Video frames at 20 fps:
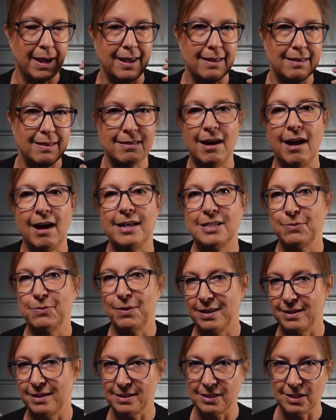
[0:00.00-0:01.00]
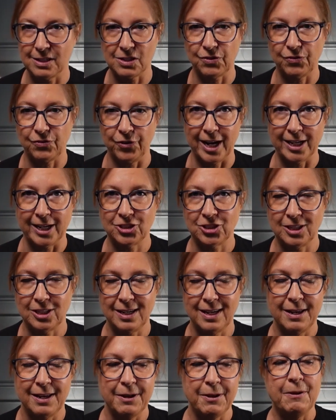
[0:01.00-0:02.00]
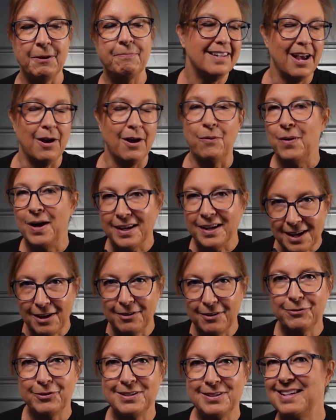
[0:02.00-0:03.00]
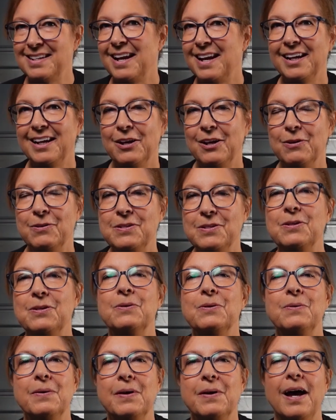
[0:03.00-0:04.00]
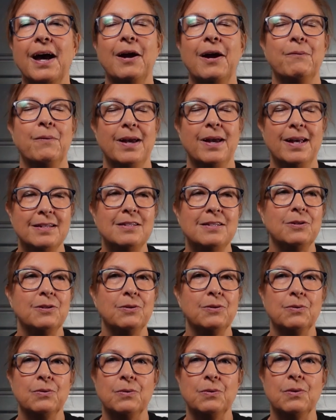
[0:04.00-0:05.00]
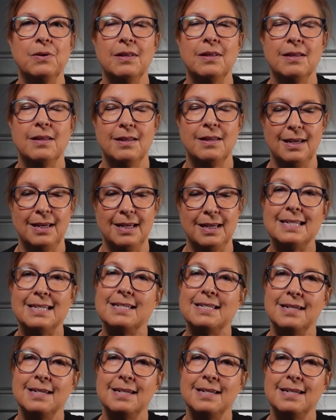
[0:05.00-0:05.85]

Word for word: my thoughts while this is fresh. Now, what conference did I go to? I went to the